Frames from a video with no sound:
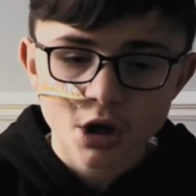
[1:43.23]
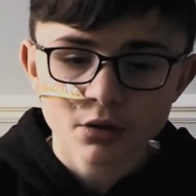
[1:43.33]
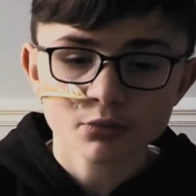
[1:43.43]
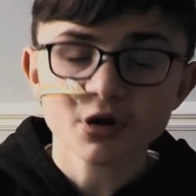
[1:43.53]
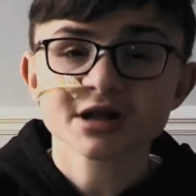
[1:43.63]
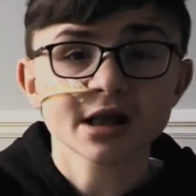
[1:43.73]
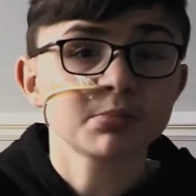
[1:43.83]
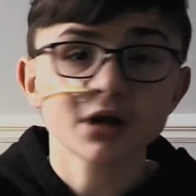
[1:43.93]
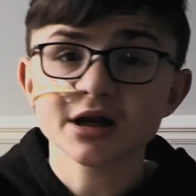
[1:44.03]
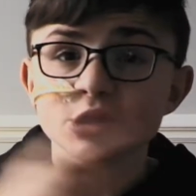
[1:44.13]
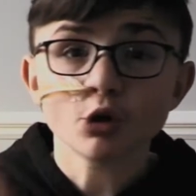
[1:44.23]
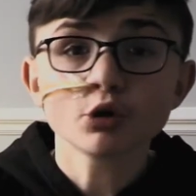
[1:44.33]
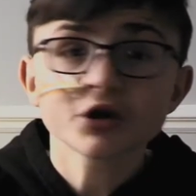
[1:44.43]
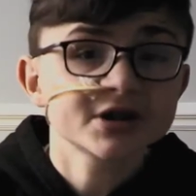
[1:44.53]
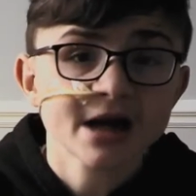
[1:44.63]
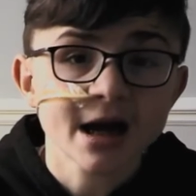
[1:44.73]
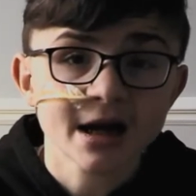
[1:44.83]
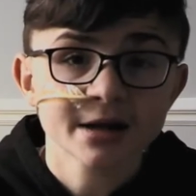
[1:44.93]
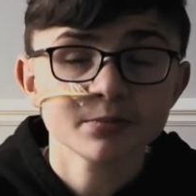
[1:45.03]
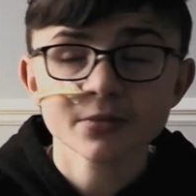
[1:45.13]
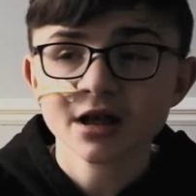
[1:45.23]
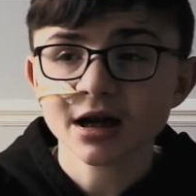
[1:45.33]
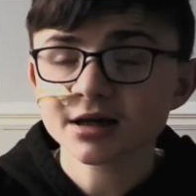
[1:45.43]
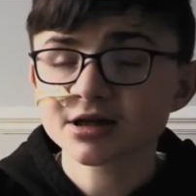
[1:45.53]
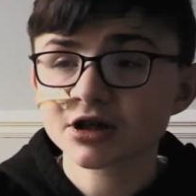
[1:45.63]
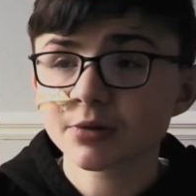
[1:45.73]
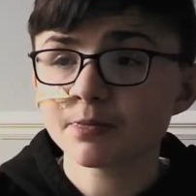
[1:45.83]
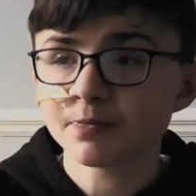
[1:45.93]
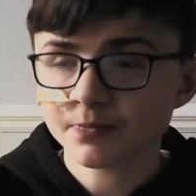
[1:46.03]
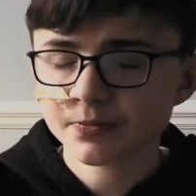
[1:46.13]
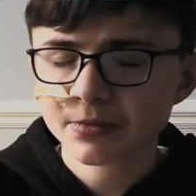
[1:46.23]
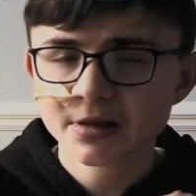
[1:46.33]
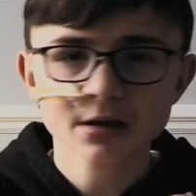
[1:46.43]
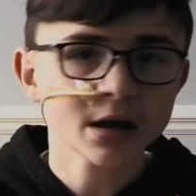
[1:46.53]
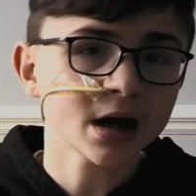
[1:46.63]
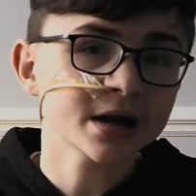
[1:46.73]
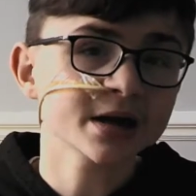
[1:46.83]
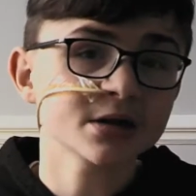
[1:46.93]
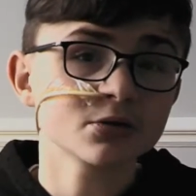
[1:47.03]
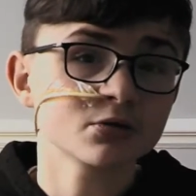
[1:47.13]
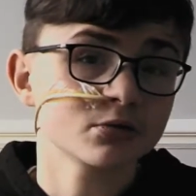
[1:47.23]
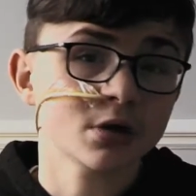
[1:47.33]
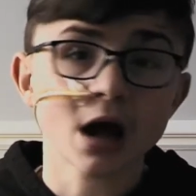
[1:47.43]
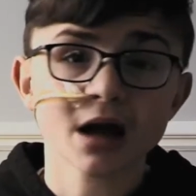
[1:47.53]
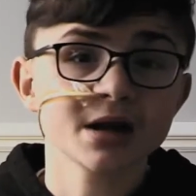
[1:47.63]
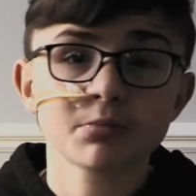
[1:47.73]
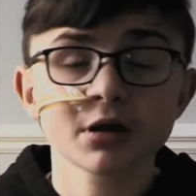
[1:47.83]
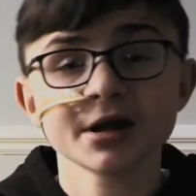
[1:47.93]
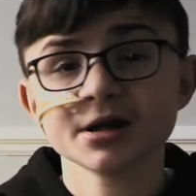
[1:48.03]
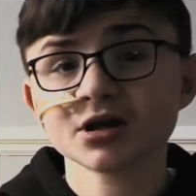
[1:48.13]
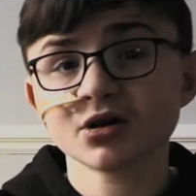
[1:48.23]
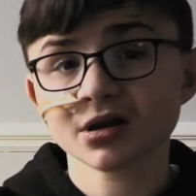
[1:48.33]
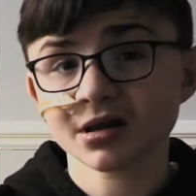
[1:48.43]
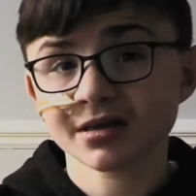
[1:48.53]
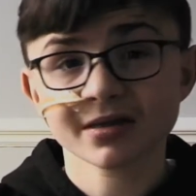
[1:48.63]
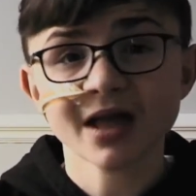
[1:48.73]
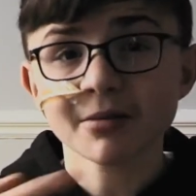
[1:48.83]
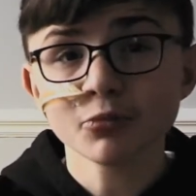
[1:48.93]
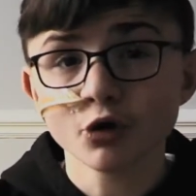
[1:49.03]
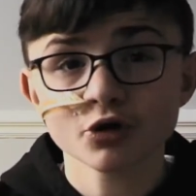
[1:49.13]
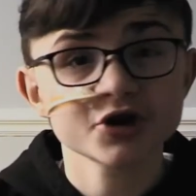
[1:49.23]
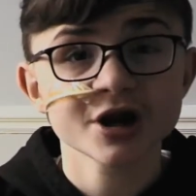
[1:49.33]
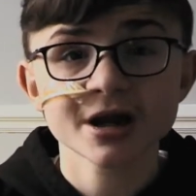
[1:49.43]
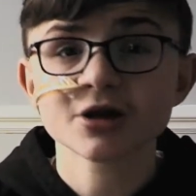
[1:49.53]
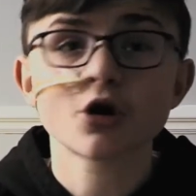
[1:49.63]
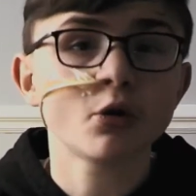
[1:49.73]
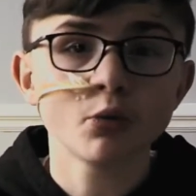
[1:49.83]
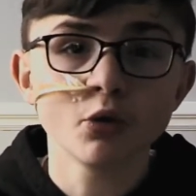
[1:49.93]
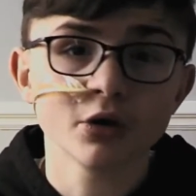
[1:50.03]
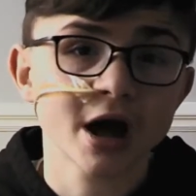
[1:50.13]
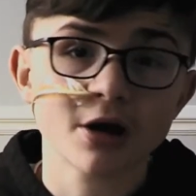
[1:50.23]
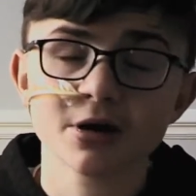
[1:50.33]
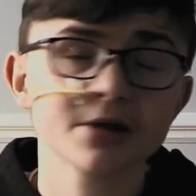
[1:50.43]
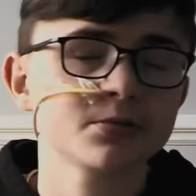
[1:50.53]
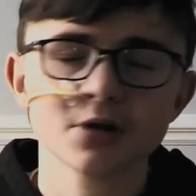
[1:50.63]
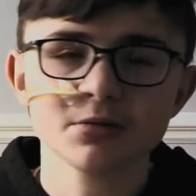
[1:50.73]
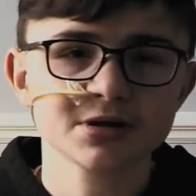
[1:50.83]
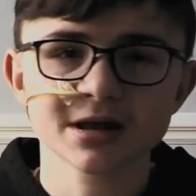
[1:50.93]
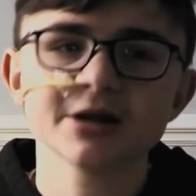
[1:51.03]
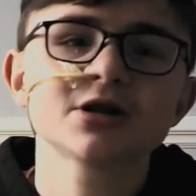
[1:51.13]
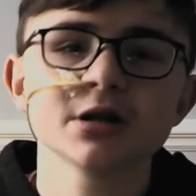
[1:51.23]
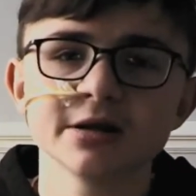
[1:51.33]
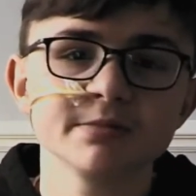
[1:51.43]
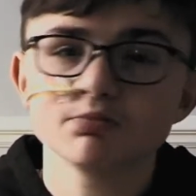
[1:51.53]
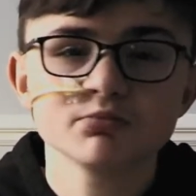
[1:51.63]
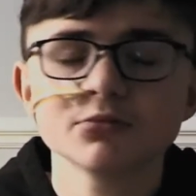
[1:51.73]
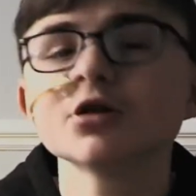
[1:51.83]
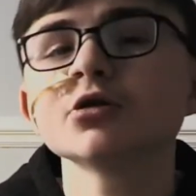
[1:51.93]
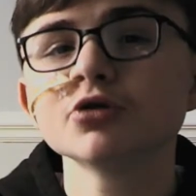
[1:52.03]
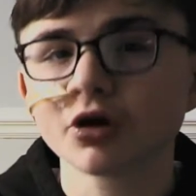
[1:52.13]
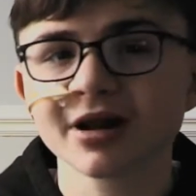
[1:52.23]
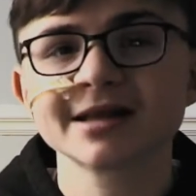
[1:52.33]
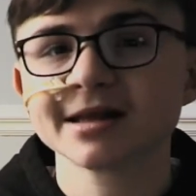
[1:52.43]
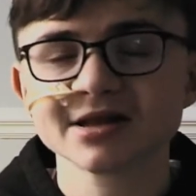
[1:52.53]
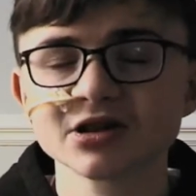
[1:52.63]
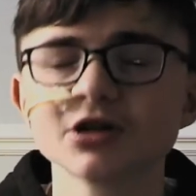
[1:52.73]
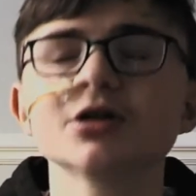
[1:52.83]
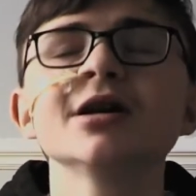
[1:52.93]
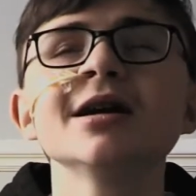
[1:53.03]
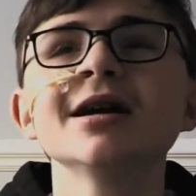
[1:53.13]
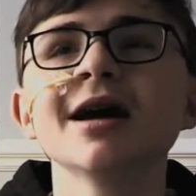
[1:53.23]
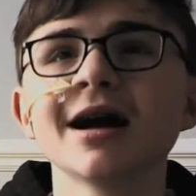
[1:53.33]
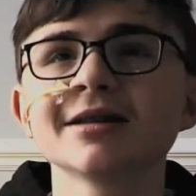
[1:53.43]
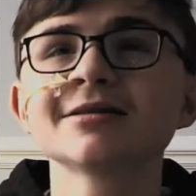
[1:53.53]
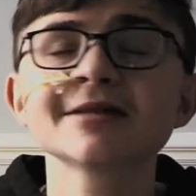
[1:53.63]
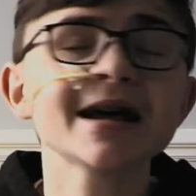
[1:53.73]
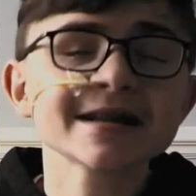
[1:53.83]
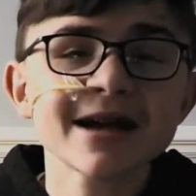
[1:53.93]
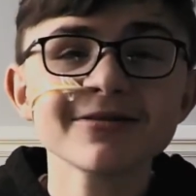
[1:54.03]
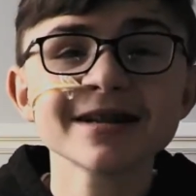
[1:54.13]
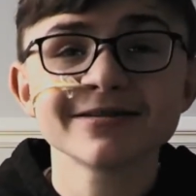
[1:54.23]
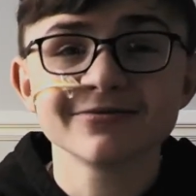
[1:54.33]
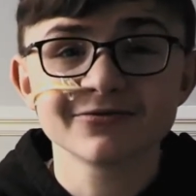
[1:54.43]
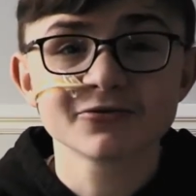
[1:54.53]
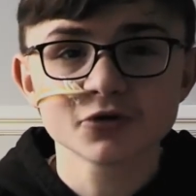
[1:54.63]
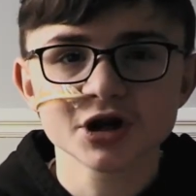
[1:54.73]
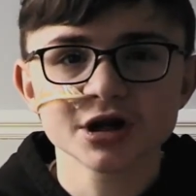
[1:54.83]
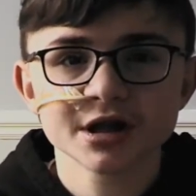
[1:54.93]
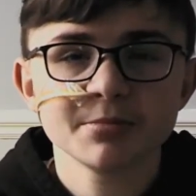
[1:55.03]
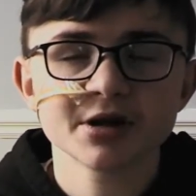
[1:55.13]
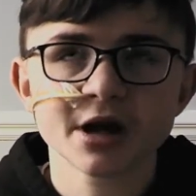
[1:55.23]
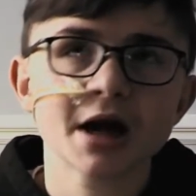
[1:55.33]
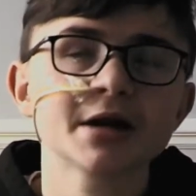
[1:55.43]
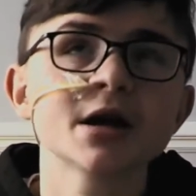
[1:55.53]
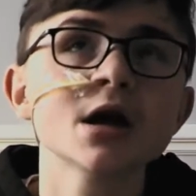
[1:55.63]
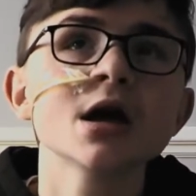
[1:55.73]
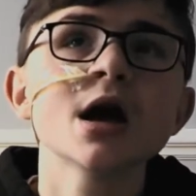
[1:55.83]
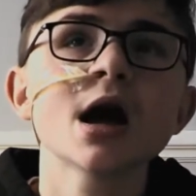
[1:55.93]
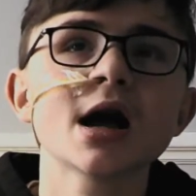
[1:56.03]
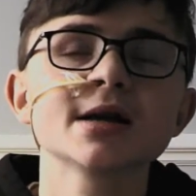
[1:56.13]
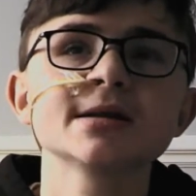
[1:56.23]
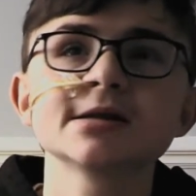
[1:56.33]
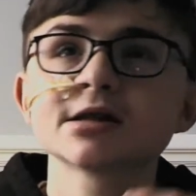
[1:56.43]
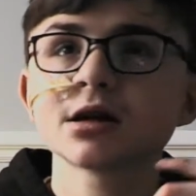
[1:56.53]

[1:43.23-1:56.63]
which they played all the time, and it played that much, it got worn out. It was literally non-existent, and that's how it really began. And